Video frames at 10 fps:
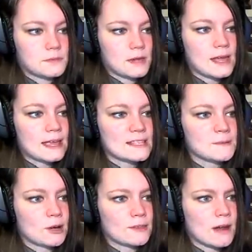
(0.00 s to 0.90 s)
Okay, I
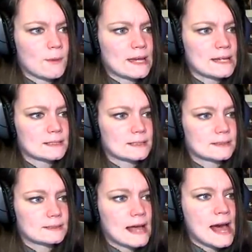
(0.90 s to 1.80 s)
guess I'm going the right way.
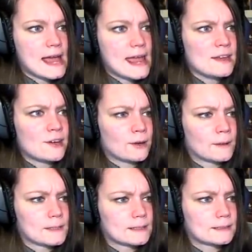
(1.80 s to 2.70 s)
Hi, how you
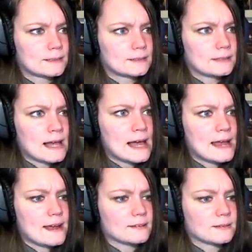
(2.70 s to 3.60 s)
doing?
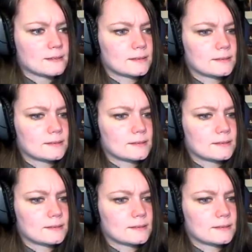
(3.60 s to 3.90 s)
Hi.